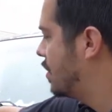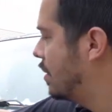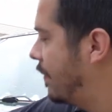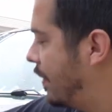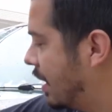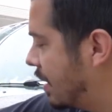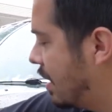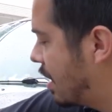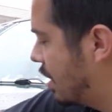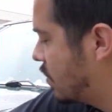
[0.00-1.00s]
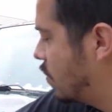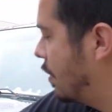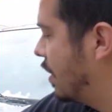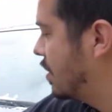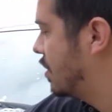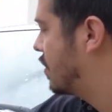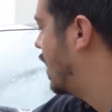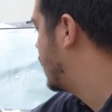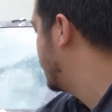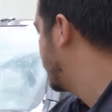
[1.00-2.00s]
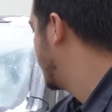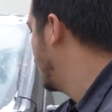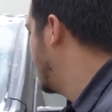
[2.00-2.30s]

to inflict any kind of swirl marks or scratches.